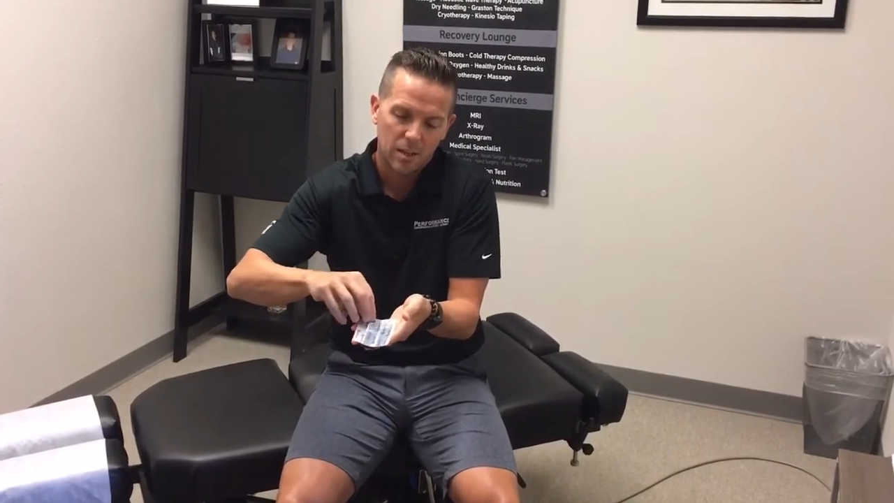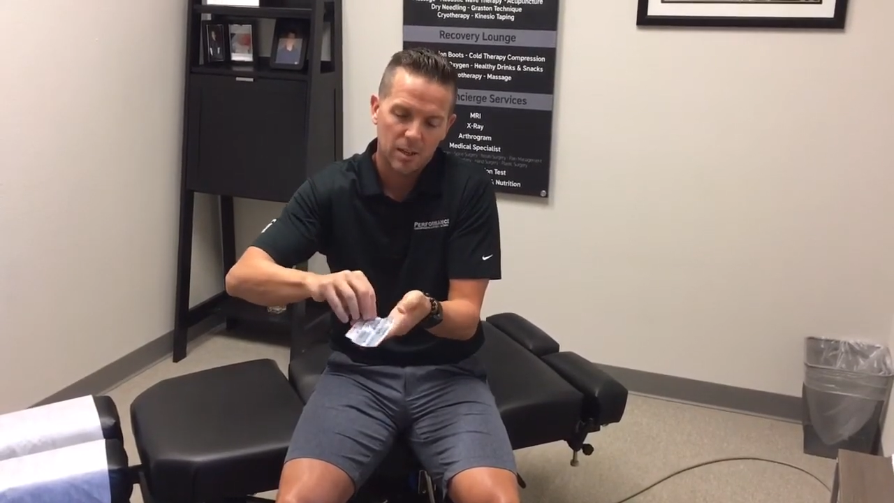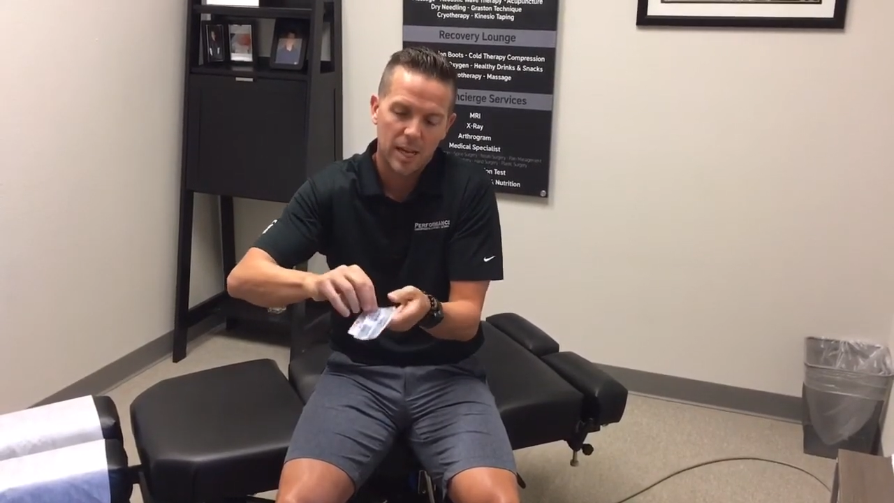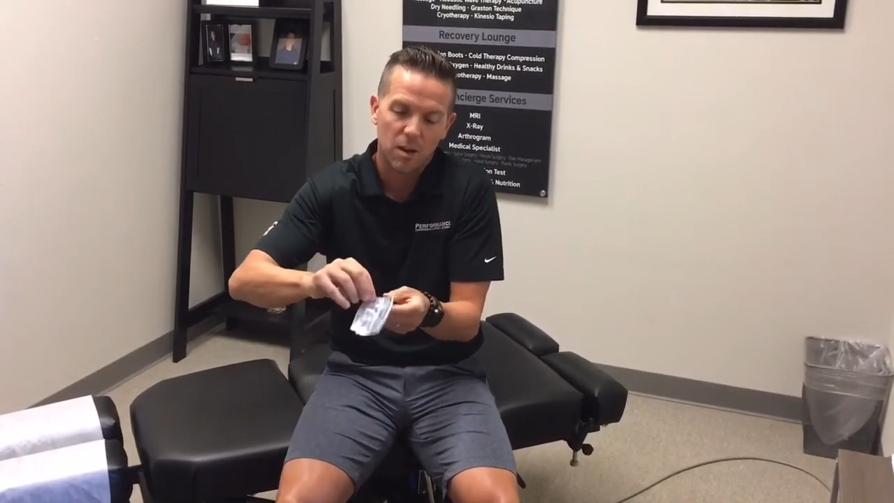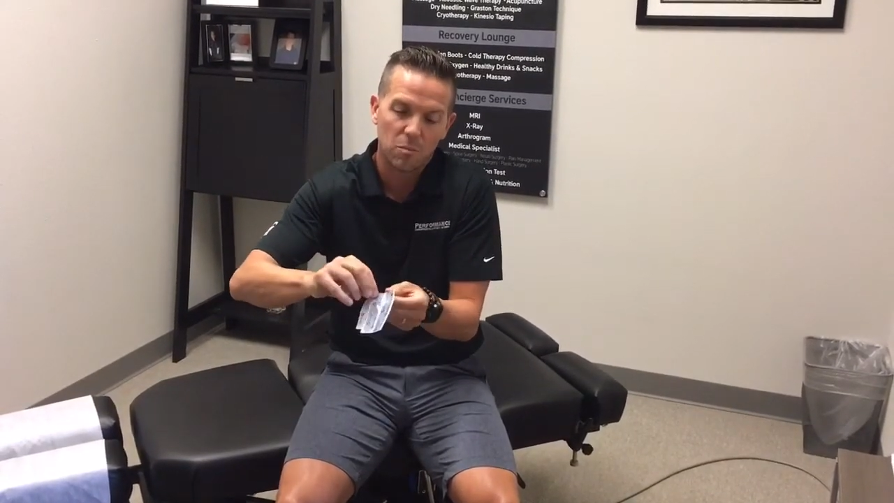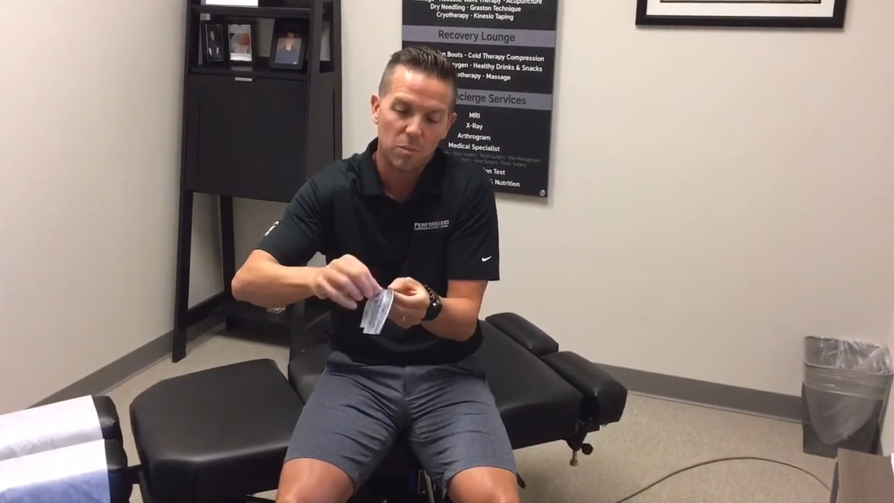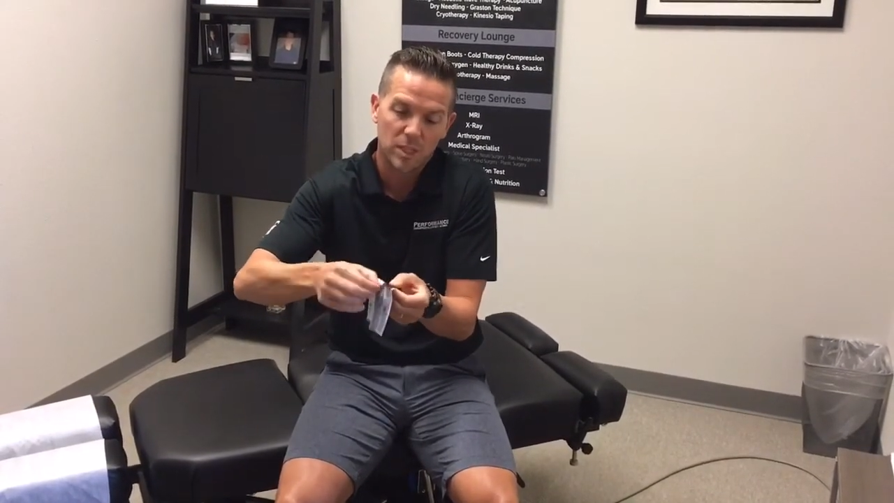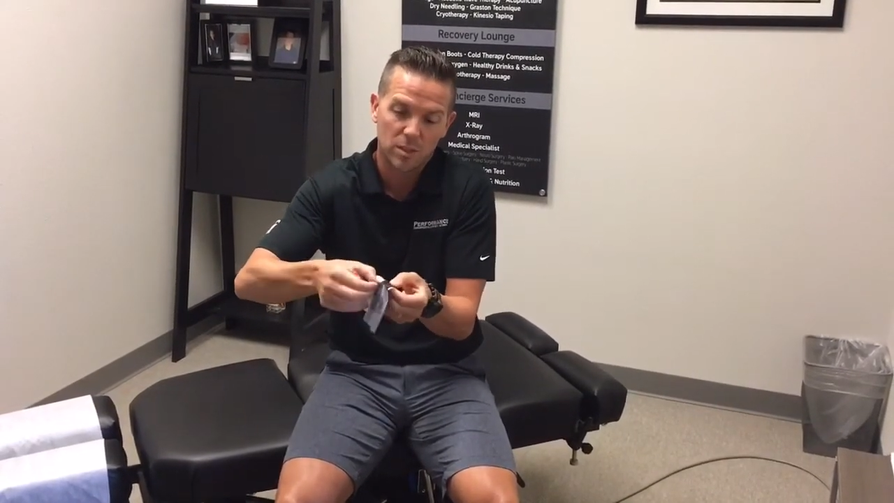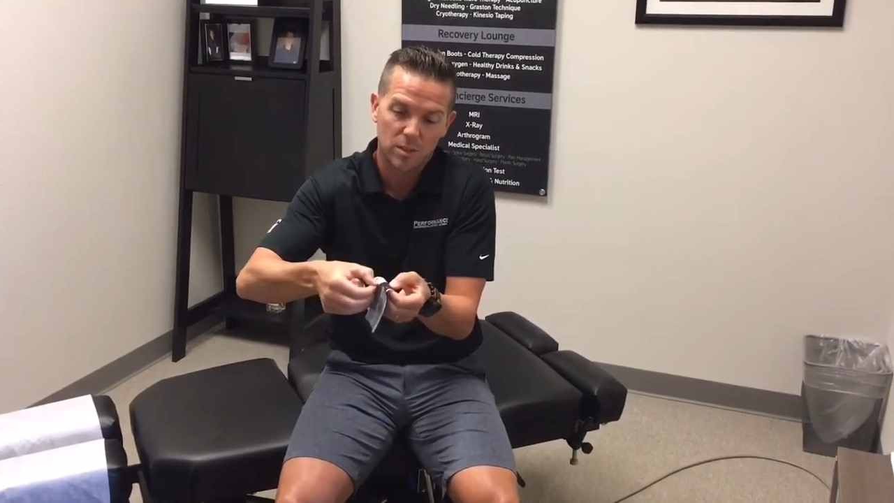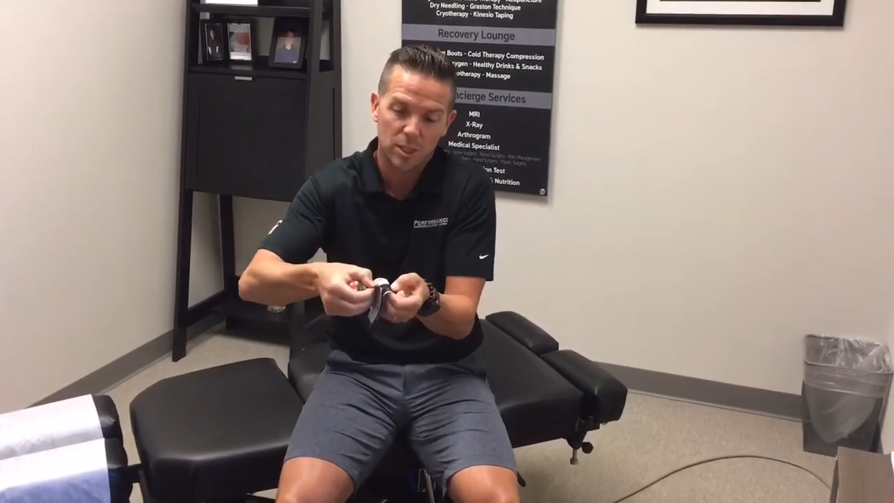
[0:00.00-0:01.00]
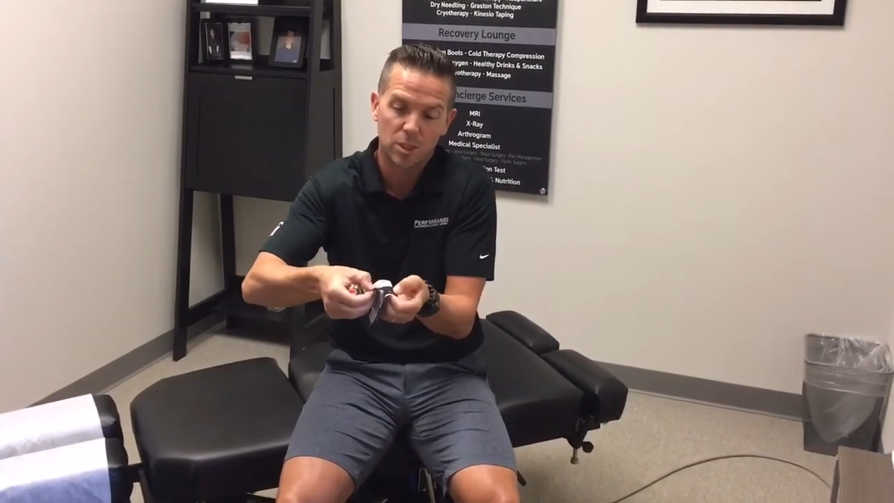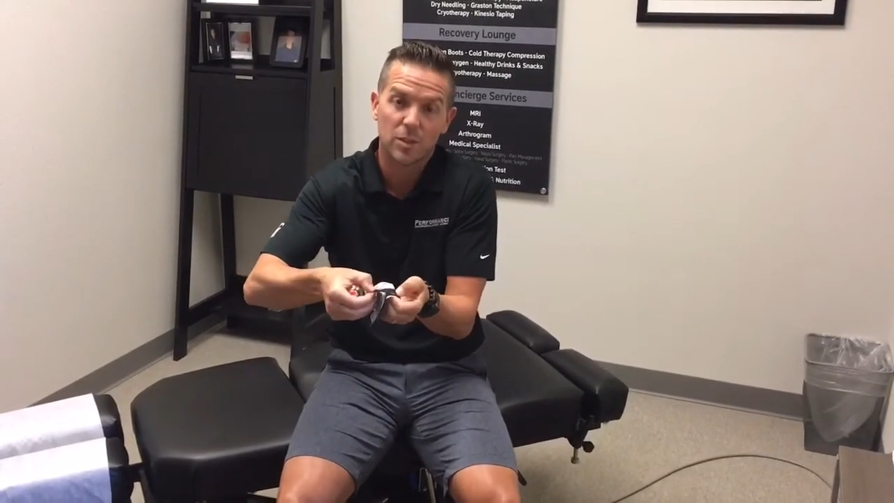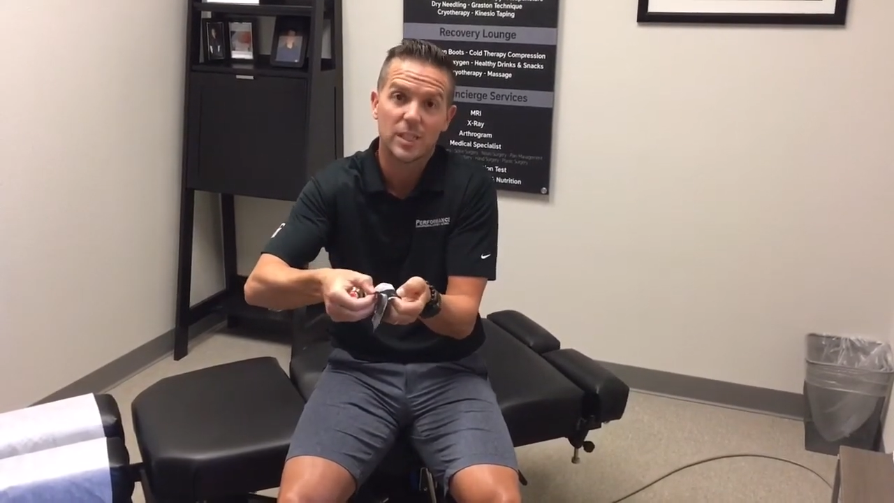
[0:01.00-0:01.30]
now muscle tissue